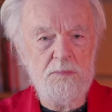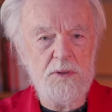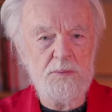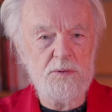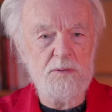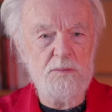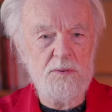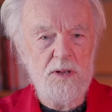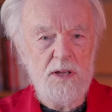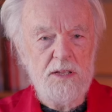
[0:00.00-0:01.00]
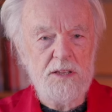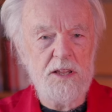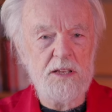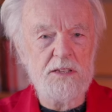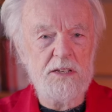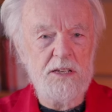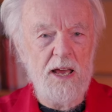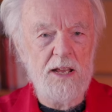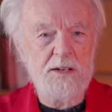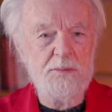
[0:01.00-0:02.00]
people think that he
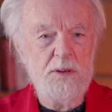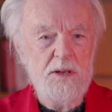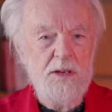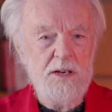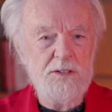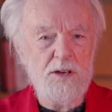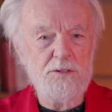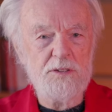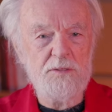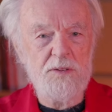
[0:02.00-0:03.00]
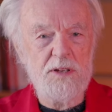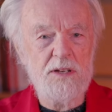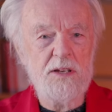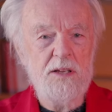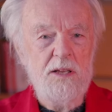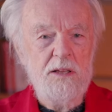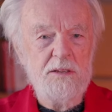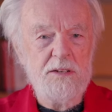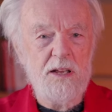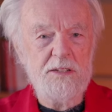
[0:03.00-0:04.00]
had a dose of the
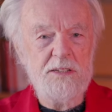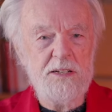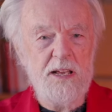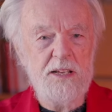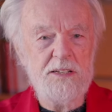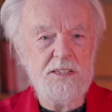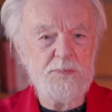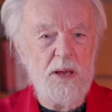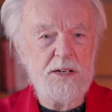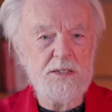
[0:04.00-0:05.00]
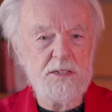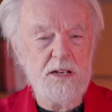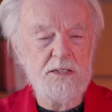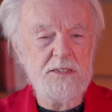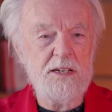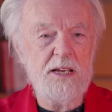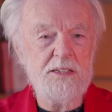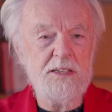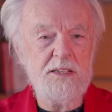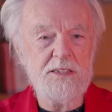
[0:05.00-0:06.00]

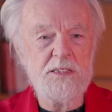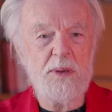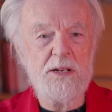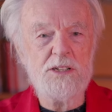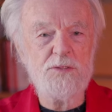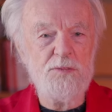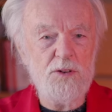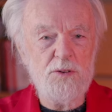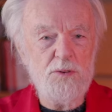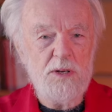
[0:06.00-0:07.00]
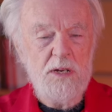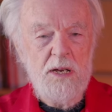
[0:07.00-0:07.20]
1918 Spanish flu,